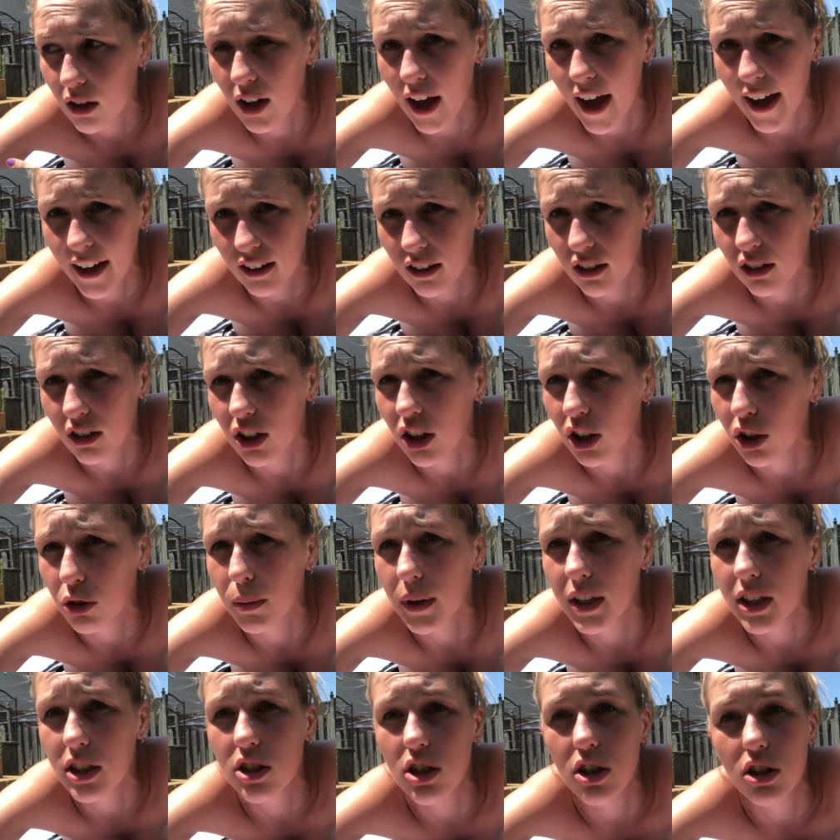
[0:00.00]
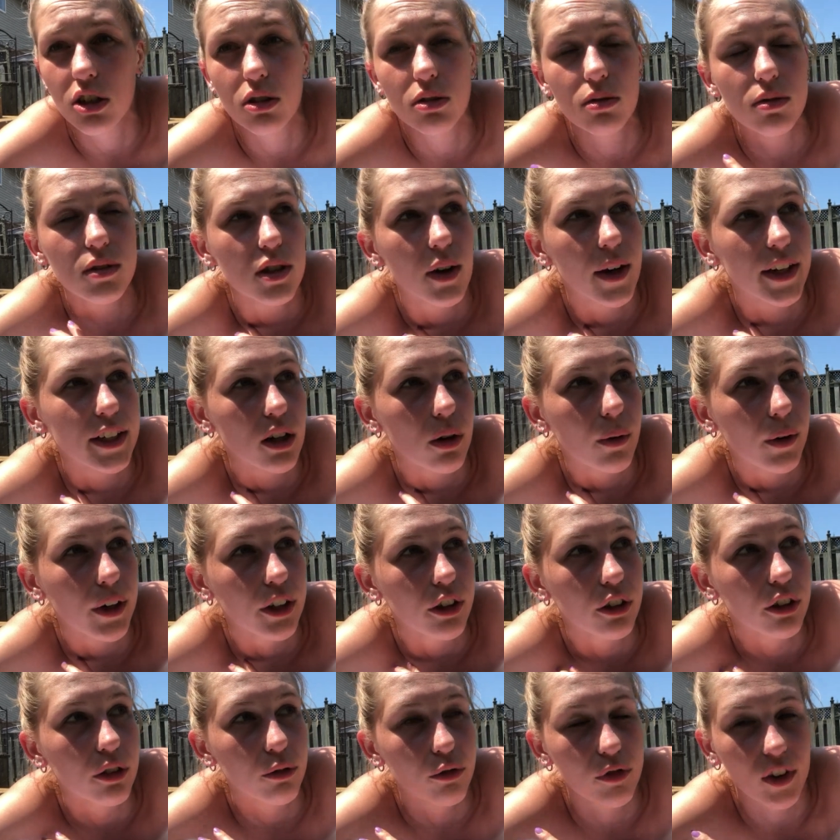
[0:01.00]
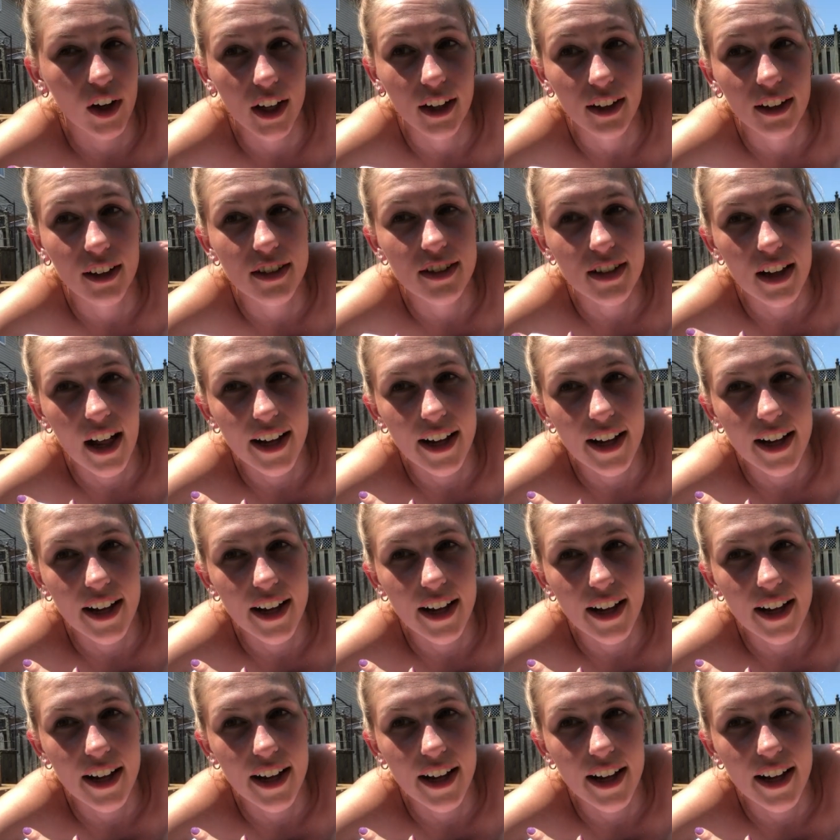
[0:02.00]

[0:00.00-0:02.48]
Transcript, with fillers: hecka humid too so I don't want her to faint because